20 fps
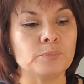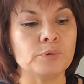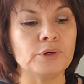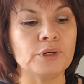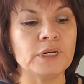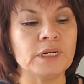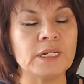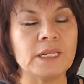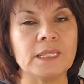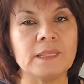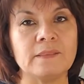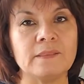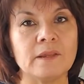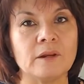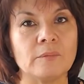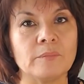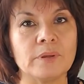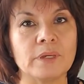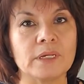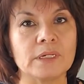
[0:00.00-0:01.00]
Put it in
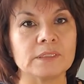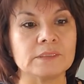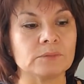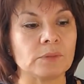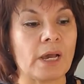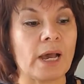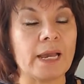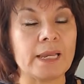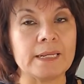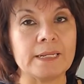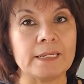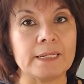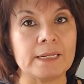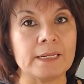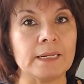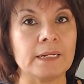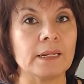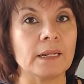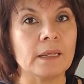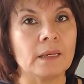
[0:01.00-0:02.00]
there, because I did
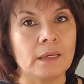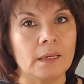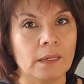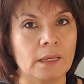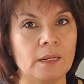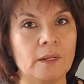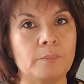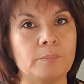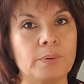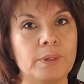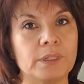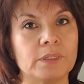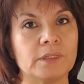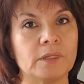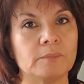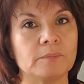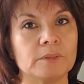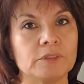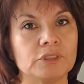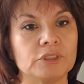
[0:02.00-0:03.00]
it and it picked
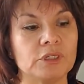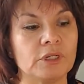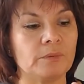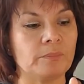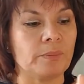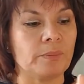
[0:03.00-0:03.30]
up the sheet of